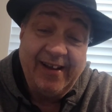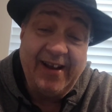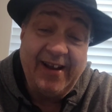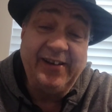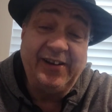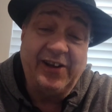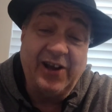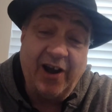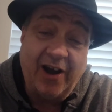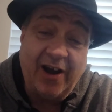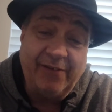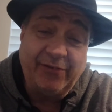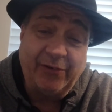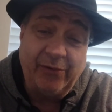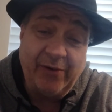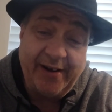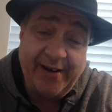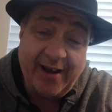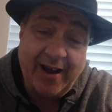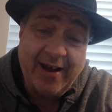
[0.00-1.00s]
and
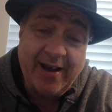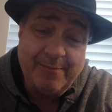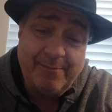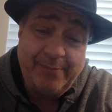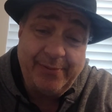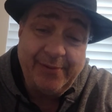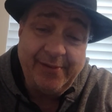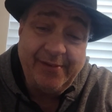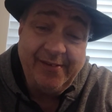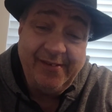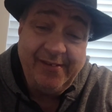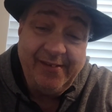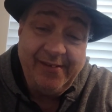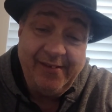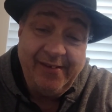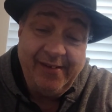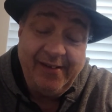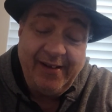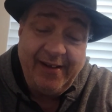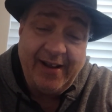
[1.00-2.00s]
cover it up
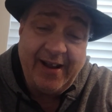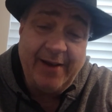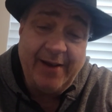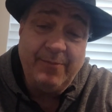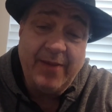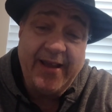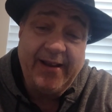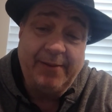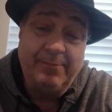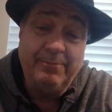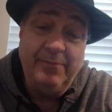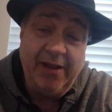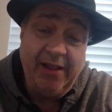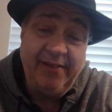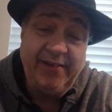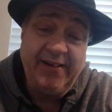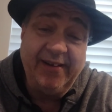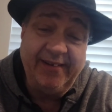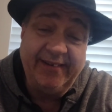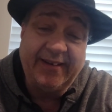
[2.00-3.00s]
and make
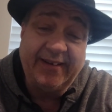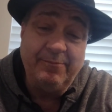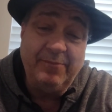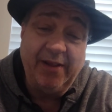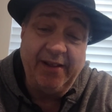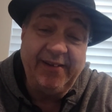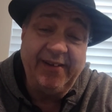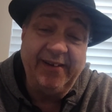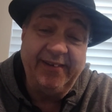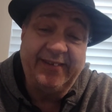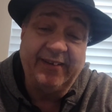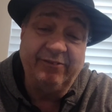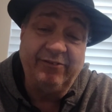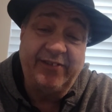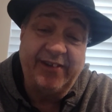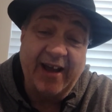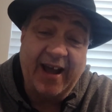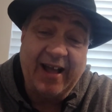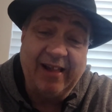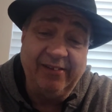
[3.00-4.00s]
millions and millions
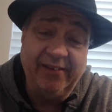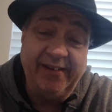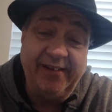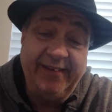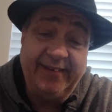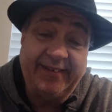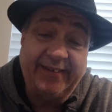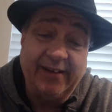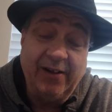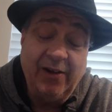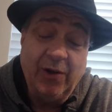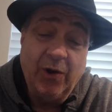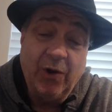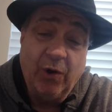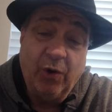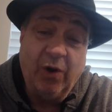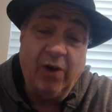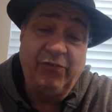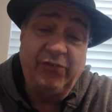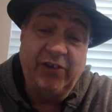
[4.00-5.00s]
of dollars
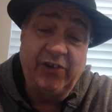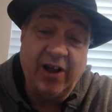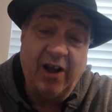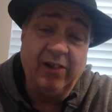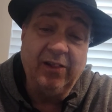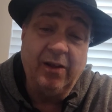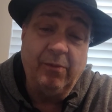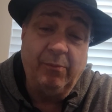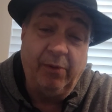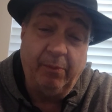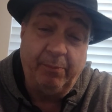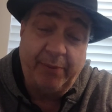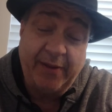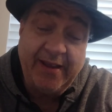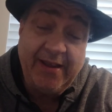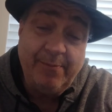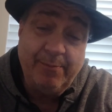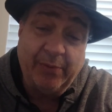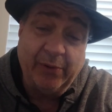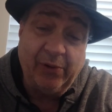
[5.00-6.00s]
off gullible
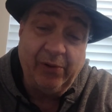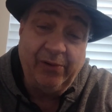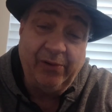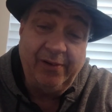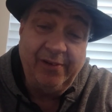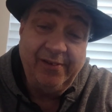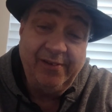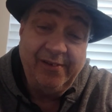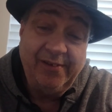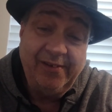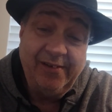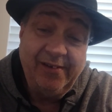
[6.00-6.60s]
people.